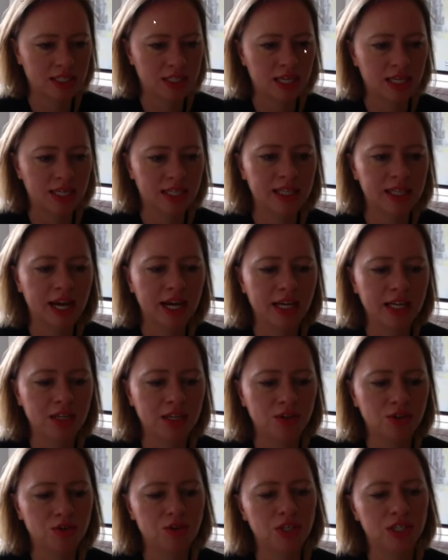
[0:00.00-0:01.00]
Like nine
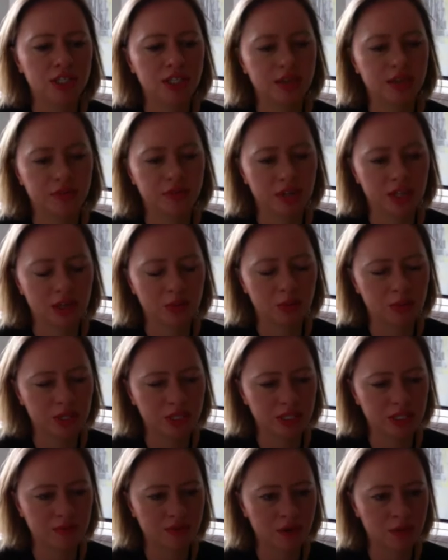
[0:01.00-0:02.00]
unit development
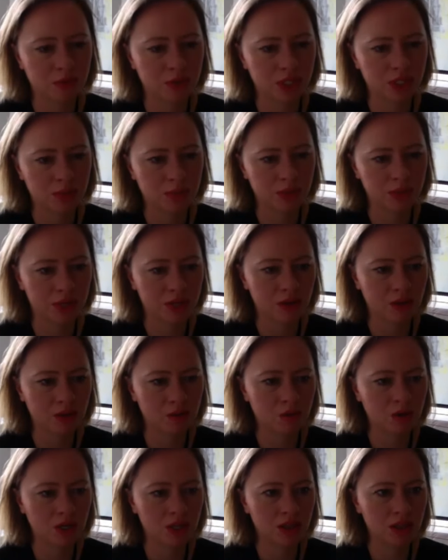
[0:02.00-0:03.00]
is our typical
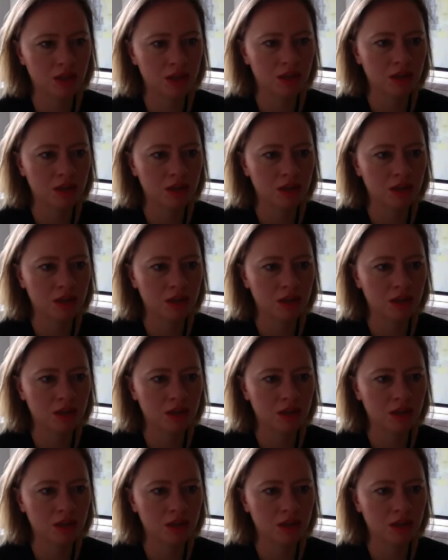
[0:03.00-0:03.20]
one,